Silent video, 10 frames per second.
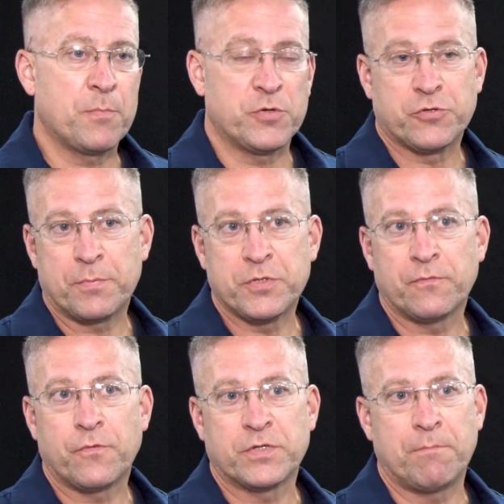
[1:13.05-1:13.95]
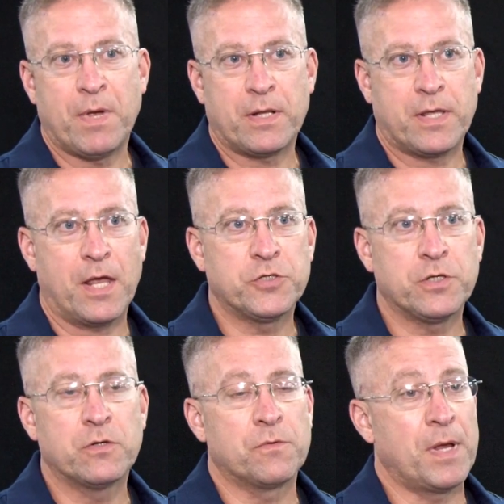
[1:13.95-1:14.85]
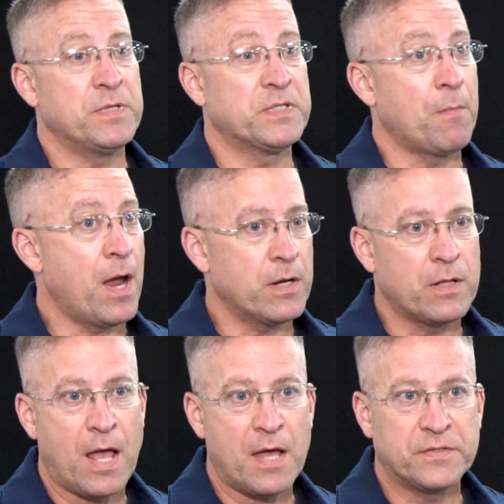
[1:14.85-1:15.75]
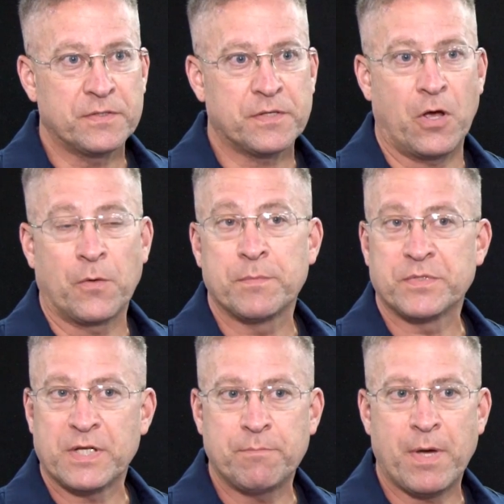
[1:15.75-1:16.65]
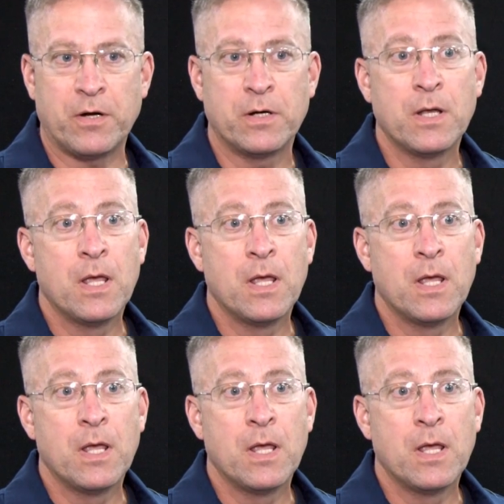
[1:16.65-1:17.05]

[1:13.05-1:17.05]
prescription for some medication or maybe some eyeglasses to help them see better.